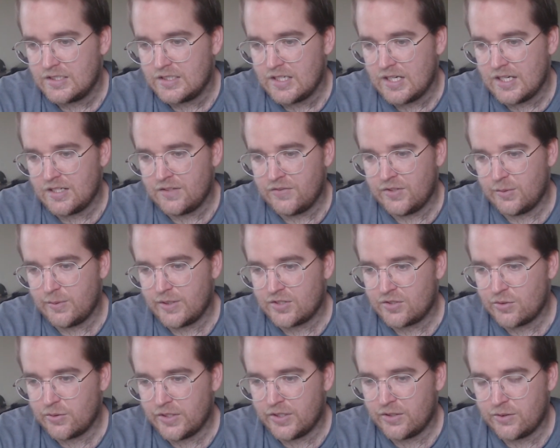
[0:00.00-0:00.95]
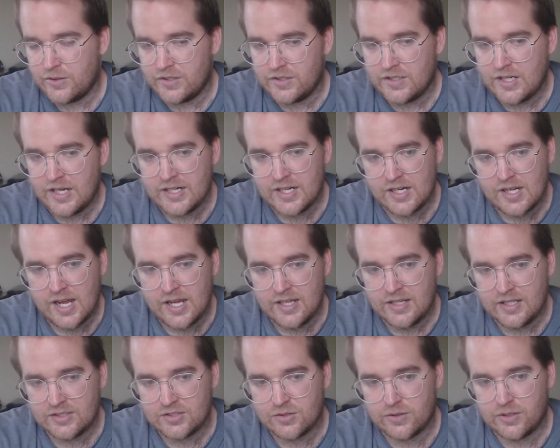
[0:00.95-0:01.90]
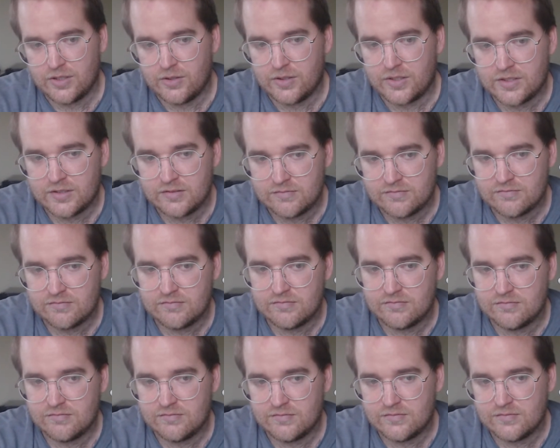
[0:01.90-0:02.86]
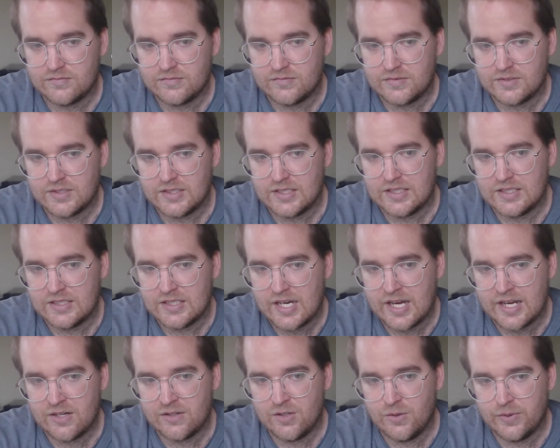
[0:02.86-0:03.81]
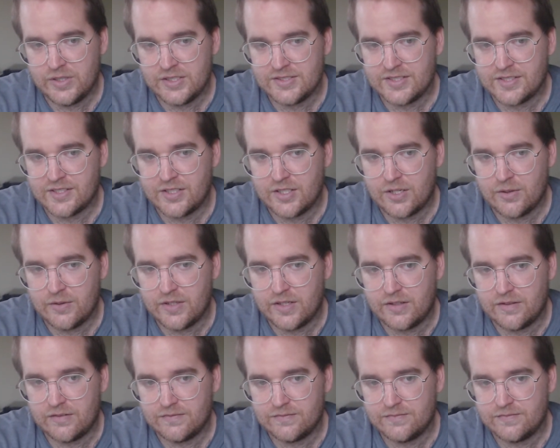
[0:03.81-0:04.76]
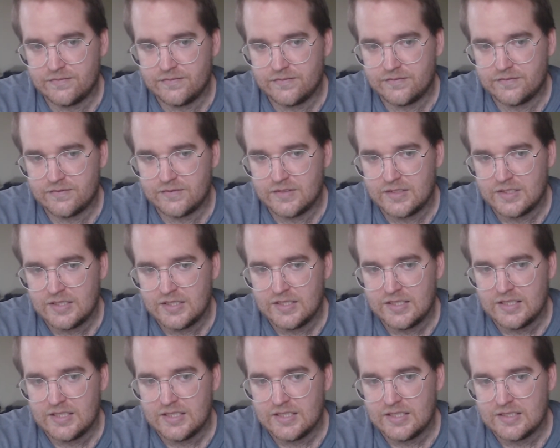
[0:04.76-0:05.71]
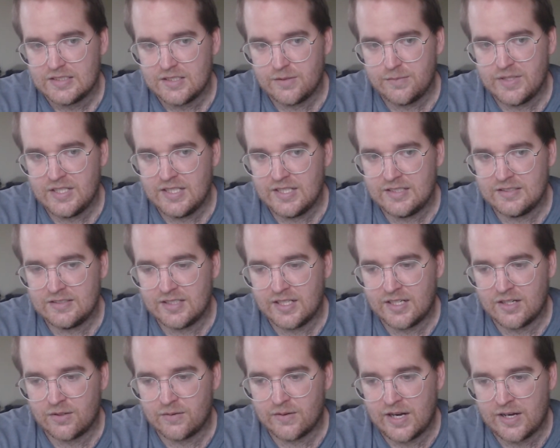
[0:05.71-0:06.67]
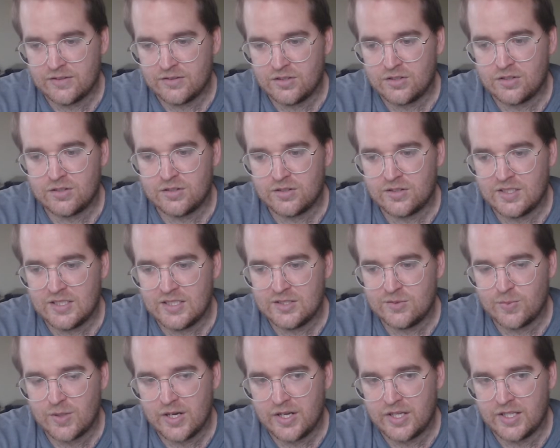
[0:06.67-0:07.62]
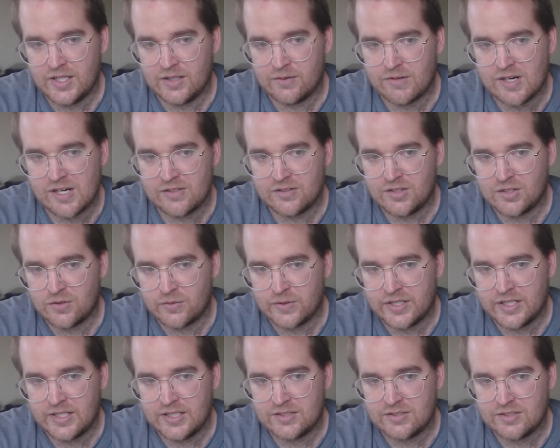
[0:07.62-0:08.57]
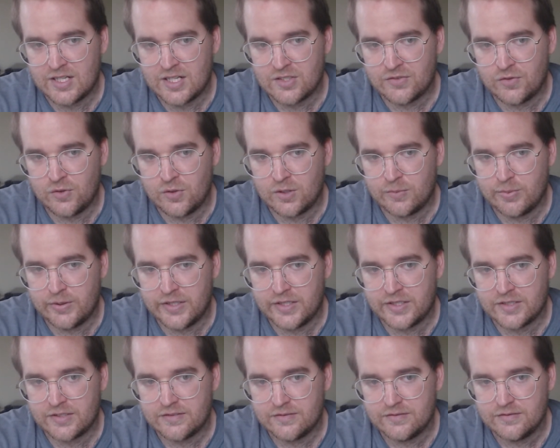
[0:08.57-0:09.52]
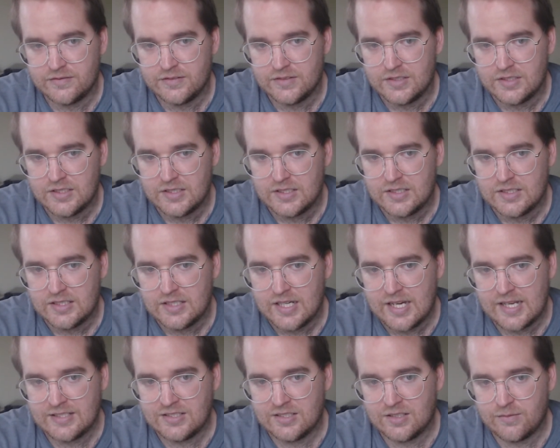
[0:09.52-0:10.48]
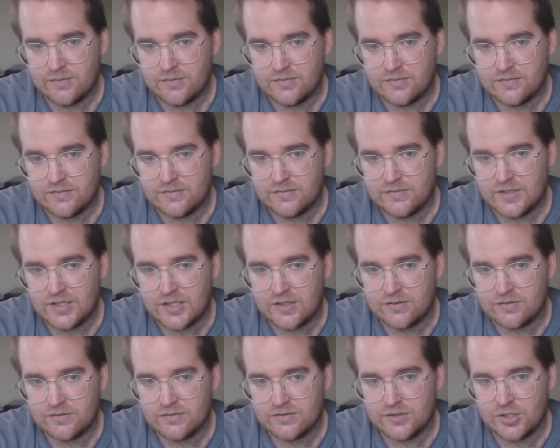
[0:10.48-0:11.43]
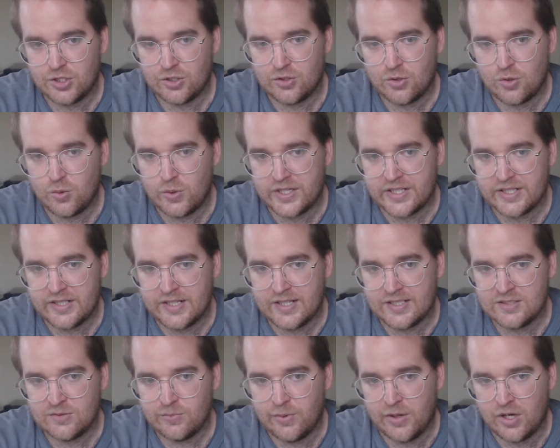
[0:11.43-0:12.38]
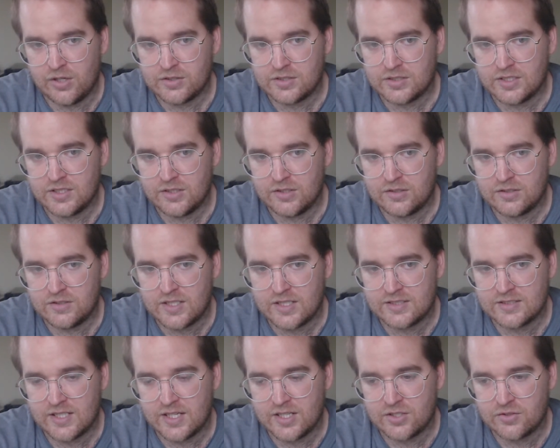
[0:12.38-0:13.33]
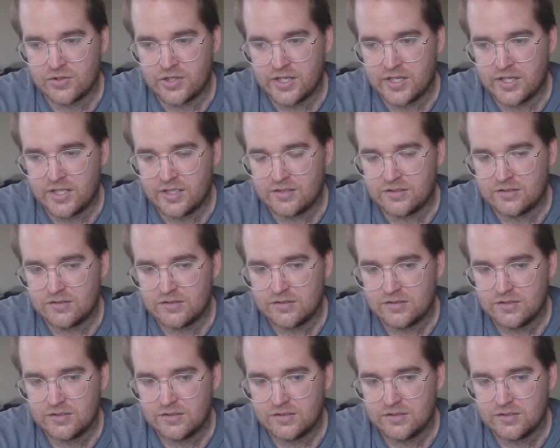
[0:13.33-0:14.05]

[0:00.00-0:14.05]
How do you feel about Torrey Horton? I like Torrey Horton. I don't know where he's gonna go though. To me, he's like he's probably a round 3/4 player. Has some, good quickness, ball skills, nice catch radius.